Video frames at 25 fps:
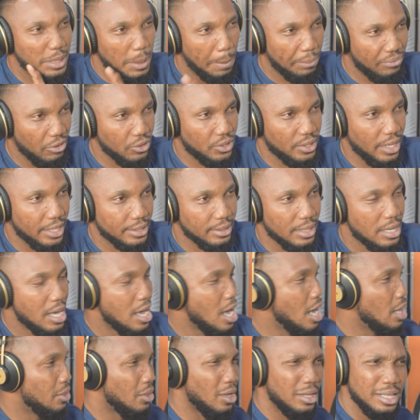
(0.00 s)
the process.
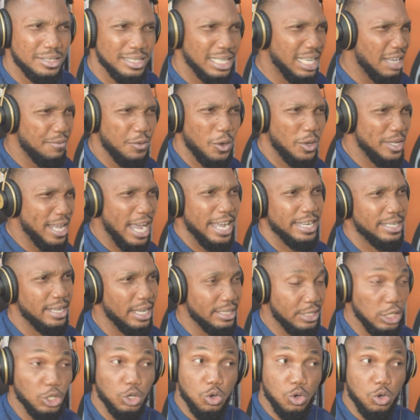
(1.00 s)
Not necessarily give you all the ideas.